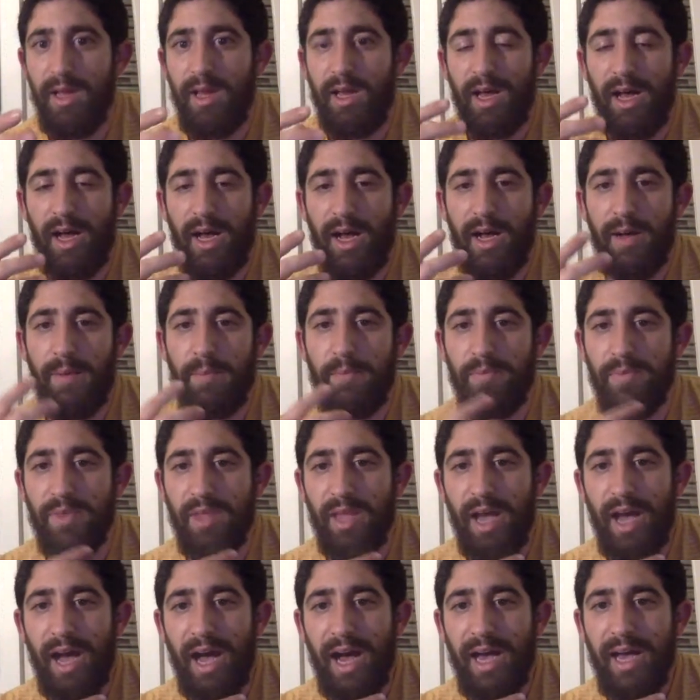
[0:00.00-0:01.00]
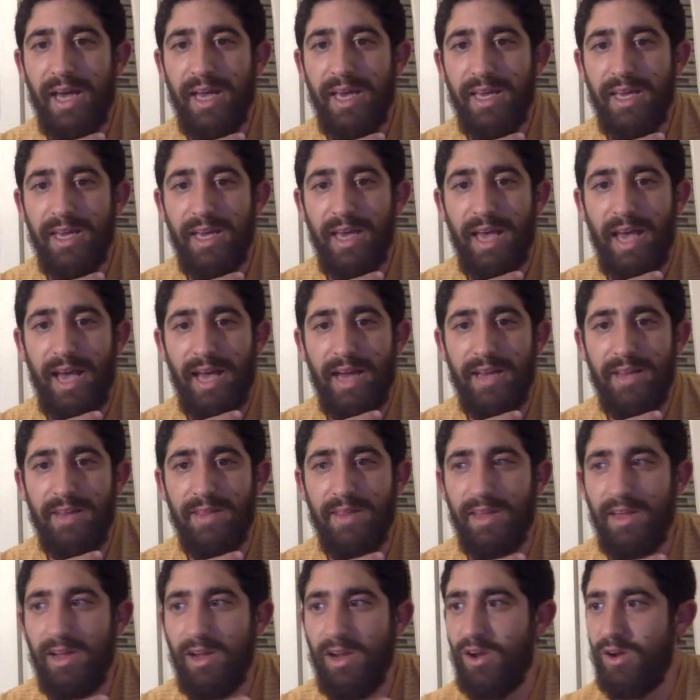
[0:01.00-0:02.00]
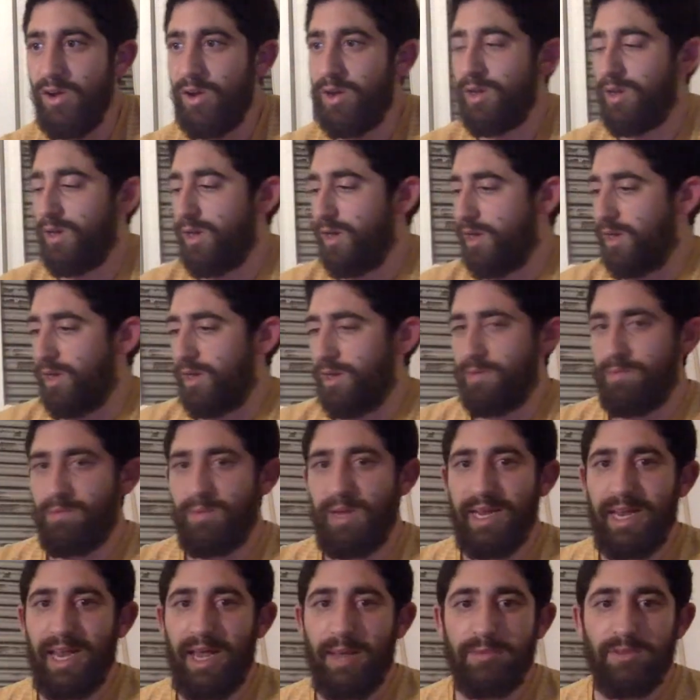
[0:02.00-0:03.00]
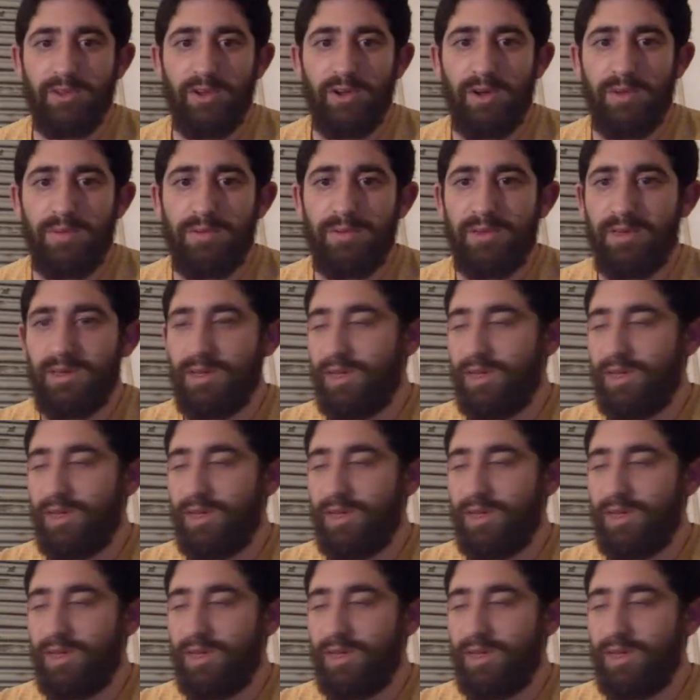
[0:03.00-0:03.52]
I had in there my laptop,